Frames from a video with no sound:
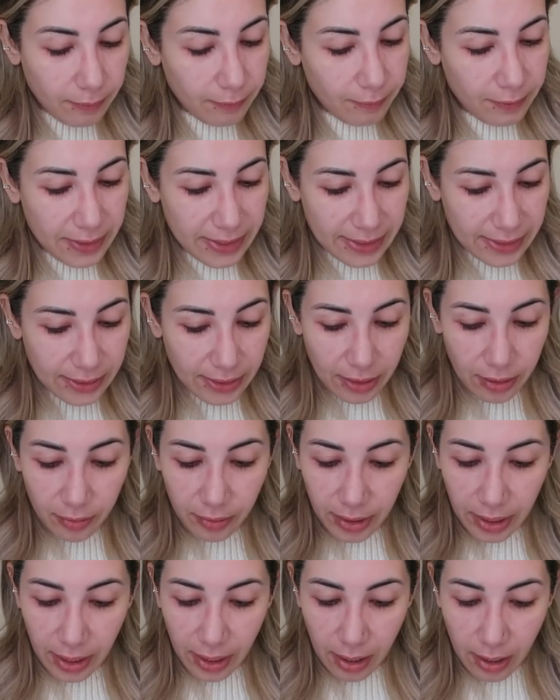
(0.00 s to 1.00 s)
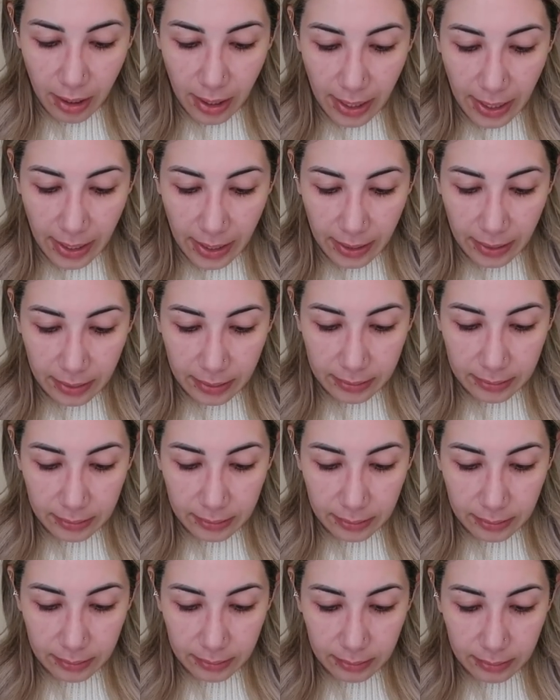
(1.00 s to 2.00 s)
Wisteria
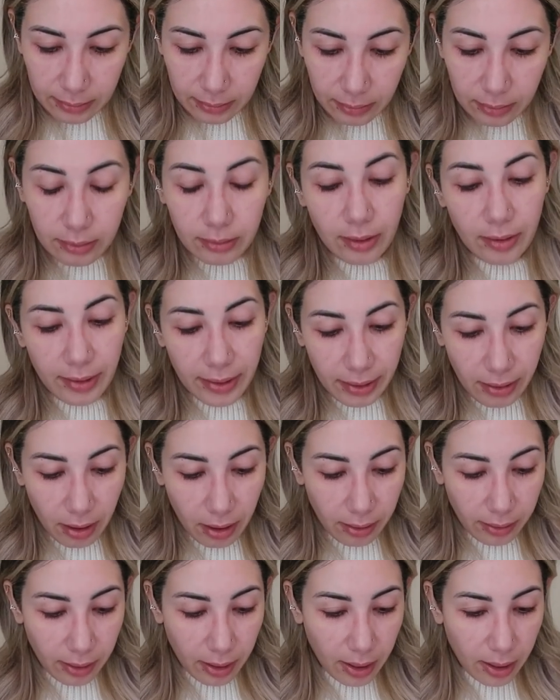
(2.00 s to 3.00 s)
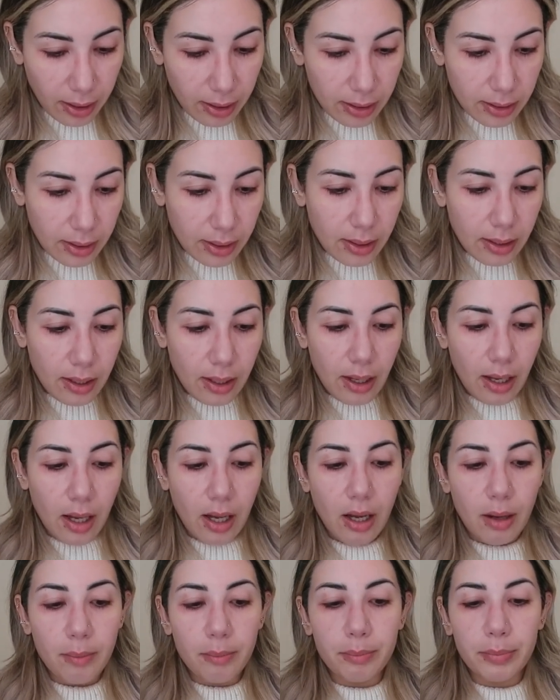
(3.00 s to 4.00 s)
and Terracotta.
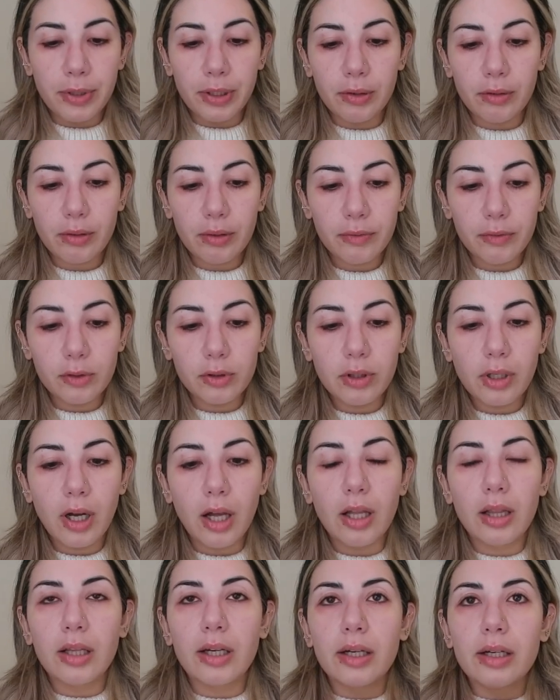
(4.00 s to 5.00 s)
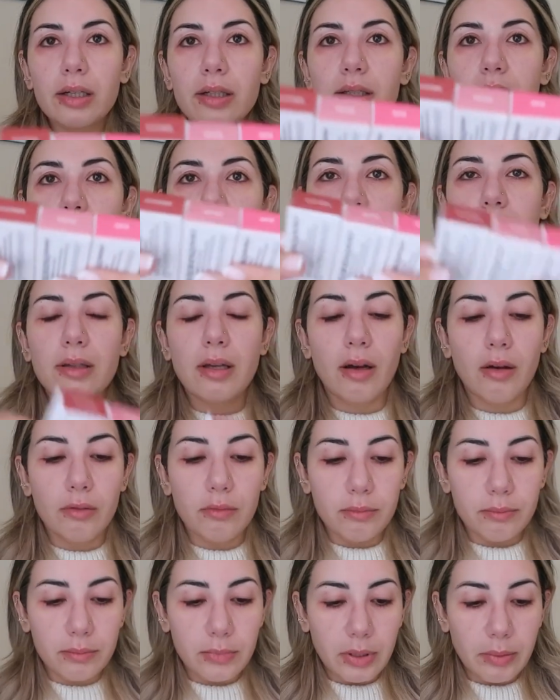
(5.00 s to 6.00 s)
Um, beautiful colors. Oh,
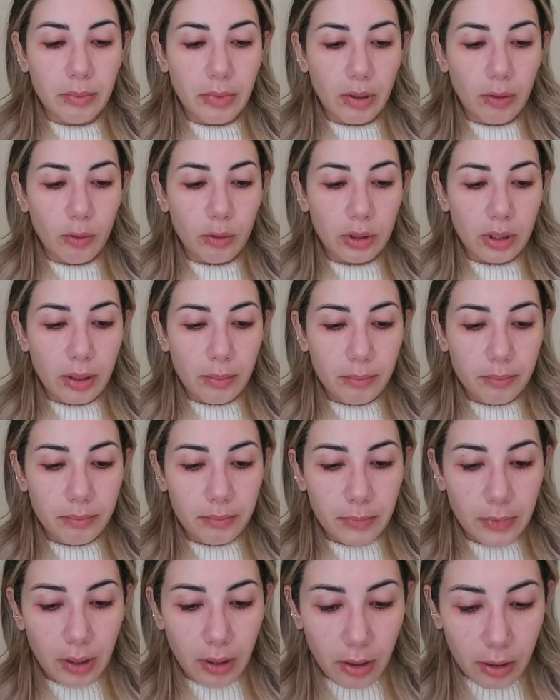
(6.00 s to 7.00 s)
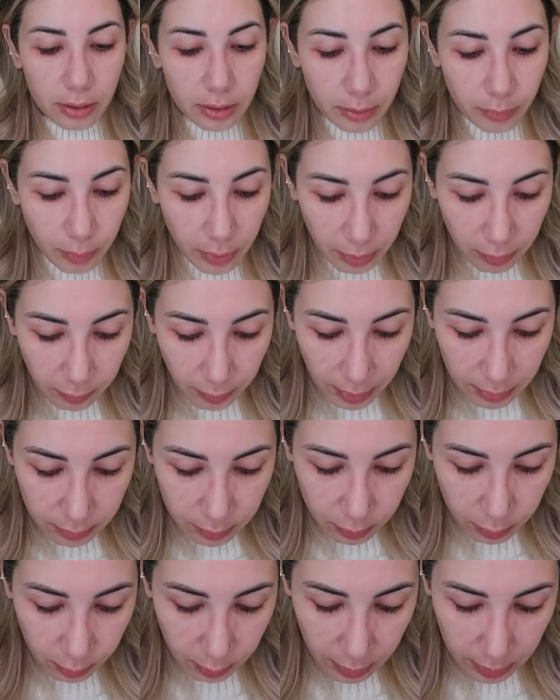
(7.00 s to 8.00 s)
let me hold them the other way around
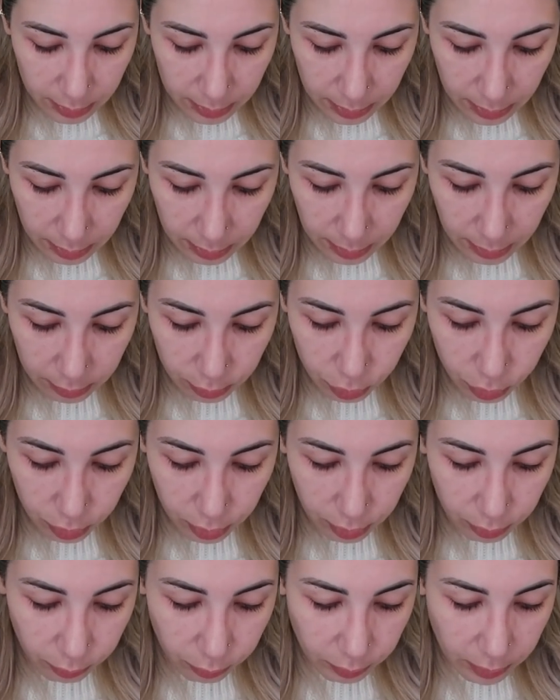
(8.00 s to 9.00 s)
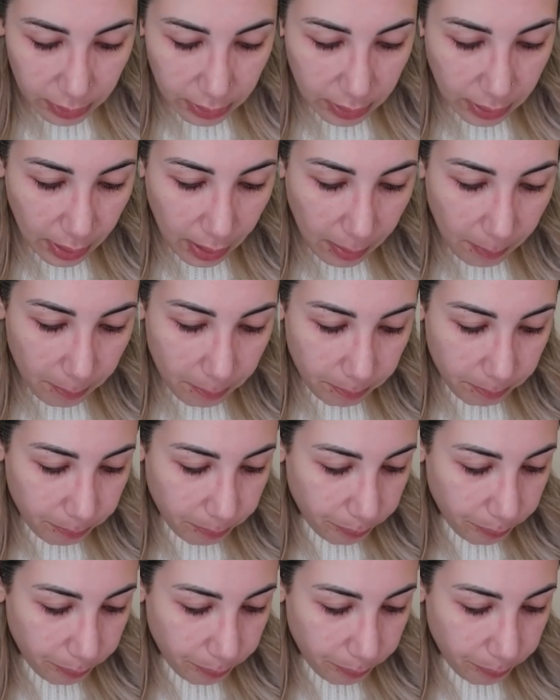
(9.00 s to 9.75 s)
so you guys can actually read them.